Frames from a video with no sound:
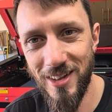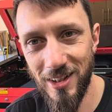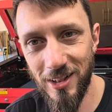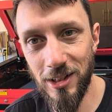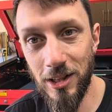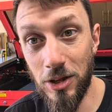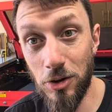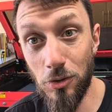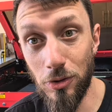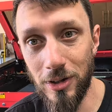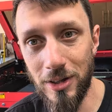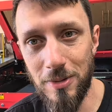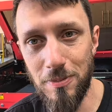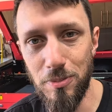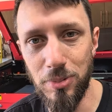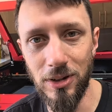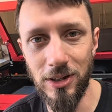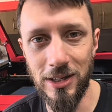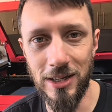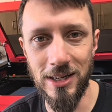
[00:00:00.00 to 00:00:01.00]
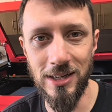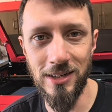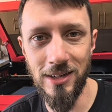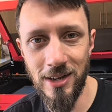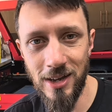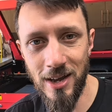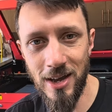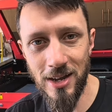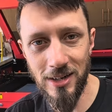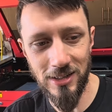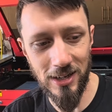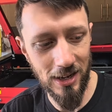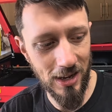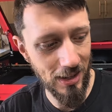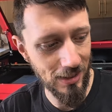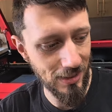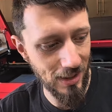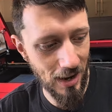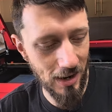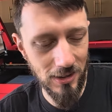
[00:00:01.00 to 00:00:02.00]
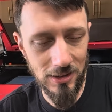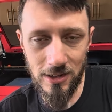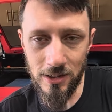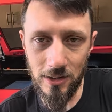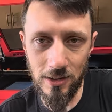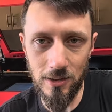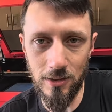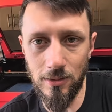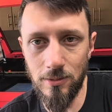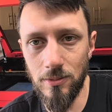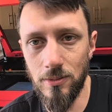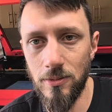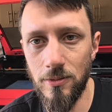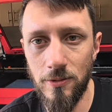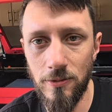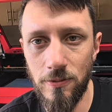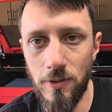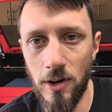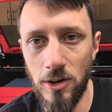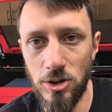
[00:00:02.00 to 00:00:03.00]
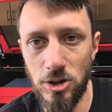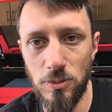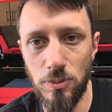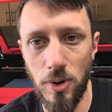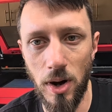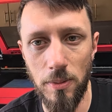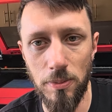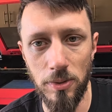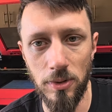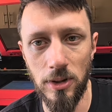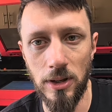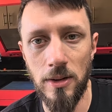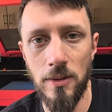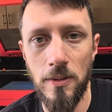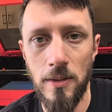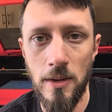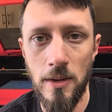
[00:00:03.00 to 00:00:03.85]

literally bleed to get that to function properly.